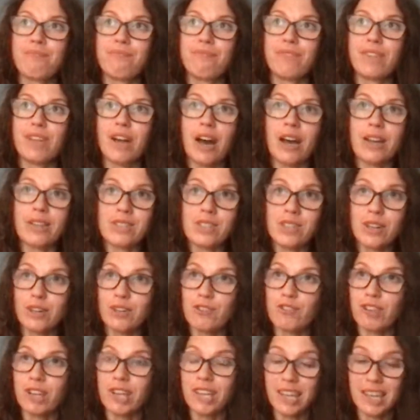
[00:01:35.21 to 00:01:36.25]
I started
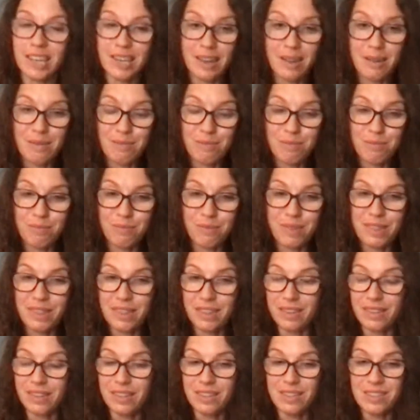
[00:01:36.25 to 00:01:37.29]
drinking her with
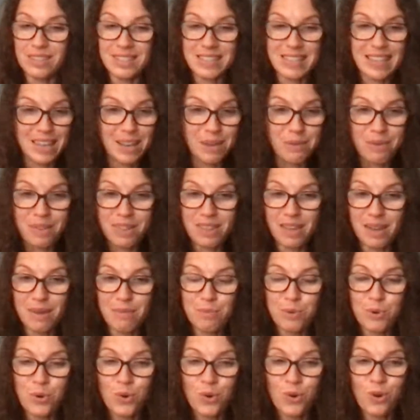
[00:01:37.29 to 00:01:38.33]
sitting with her
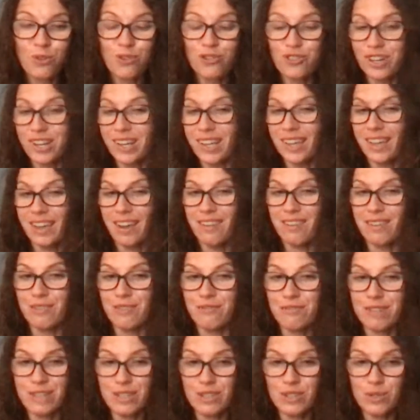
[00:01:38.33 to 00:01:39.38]
more, drinking her in a
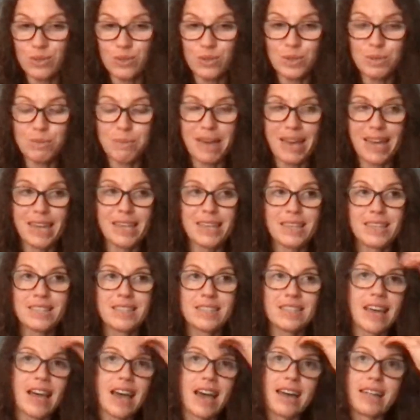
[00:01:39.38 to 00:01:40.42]
ritual space.
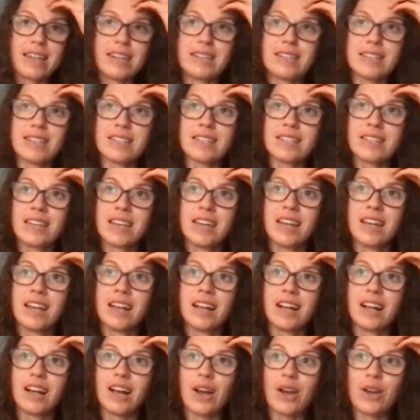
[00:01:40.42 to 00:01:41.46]
And
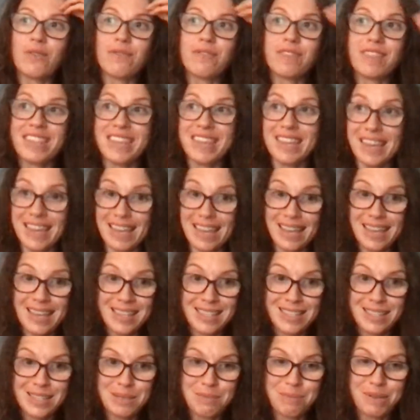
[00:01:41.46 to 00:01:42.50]
over the
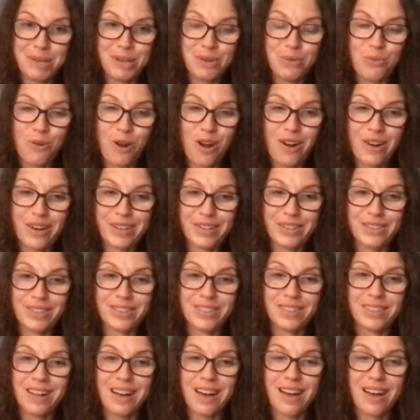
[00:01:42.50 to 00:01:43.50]
years, it's been a while,